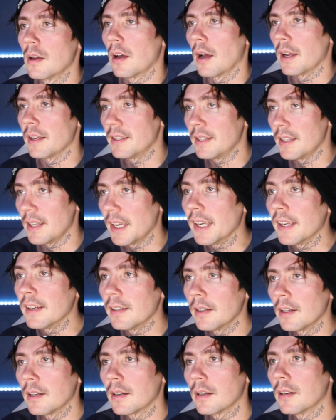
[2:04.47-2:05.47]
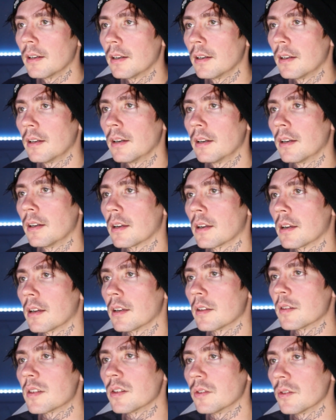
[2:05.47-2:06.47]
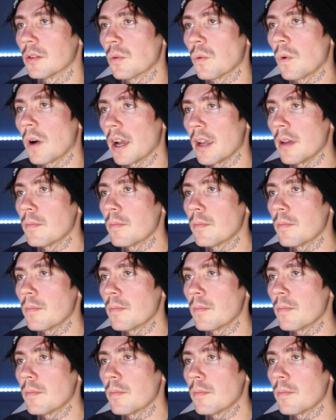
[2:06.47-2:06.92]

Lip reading: I did. Until the wipe.